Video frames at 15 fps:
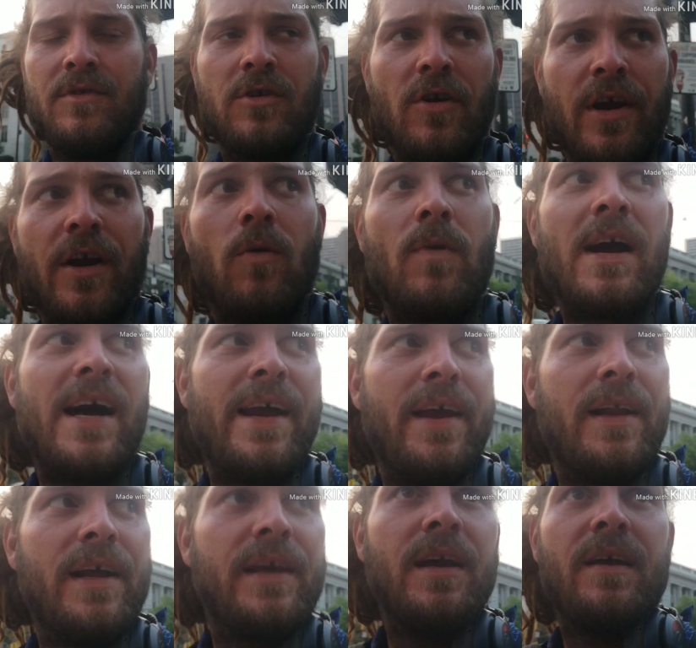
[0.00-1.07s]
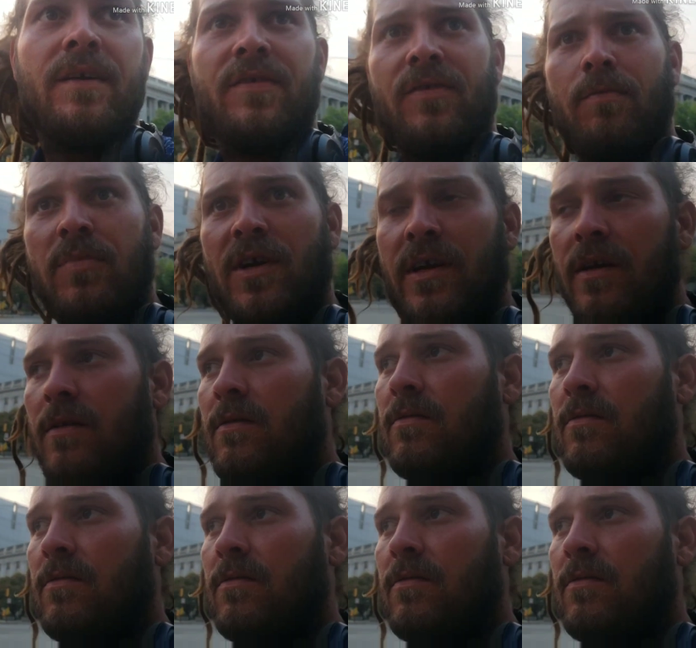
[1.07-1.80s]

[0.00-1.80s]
during a riot, I guess, but